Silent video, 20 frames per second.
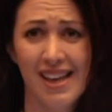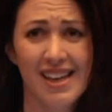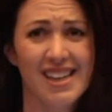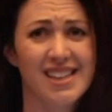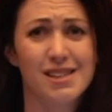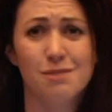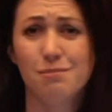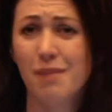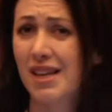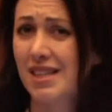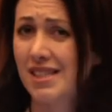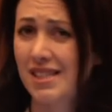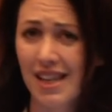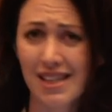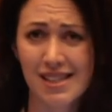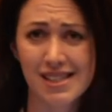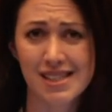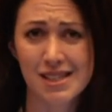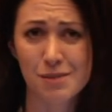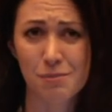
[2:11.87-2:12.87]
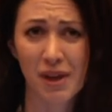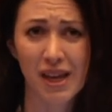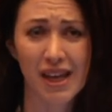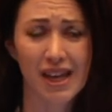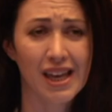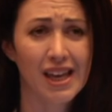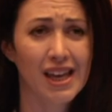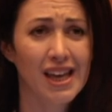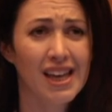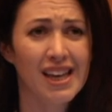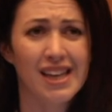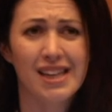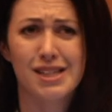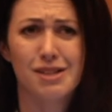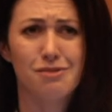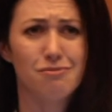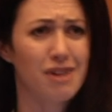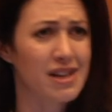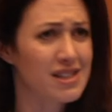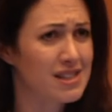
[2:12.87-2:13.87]
It didn't make sense to me. It
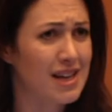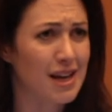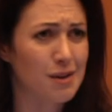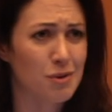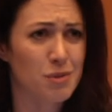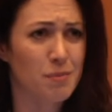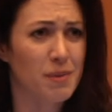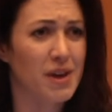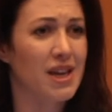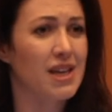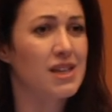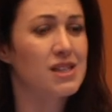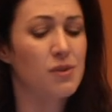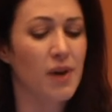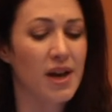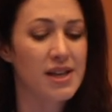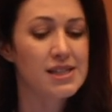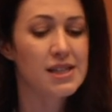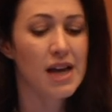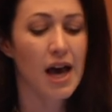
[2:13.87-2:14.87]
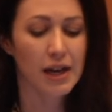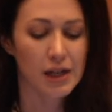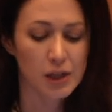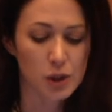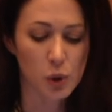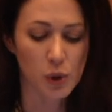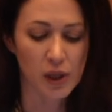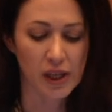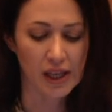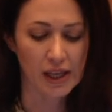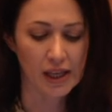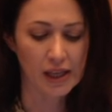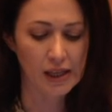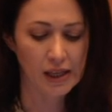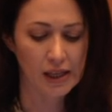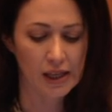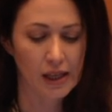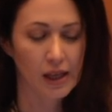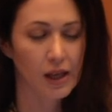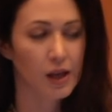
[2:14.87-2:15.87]
didn't resonate with me. So I started
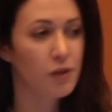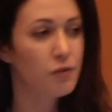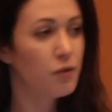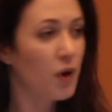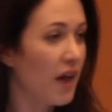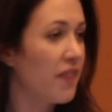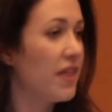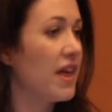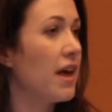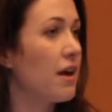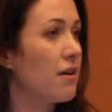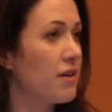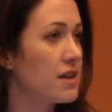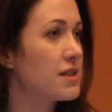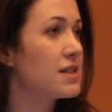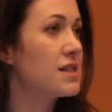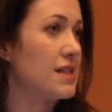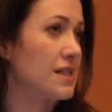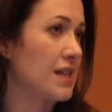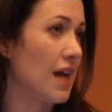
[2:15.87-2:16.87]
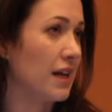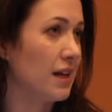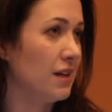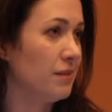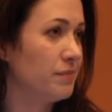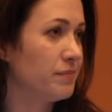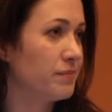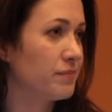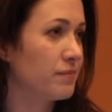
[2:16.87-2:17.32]
looking for other areas to study.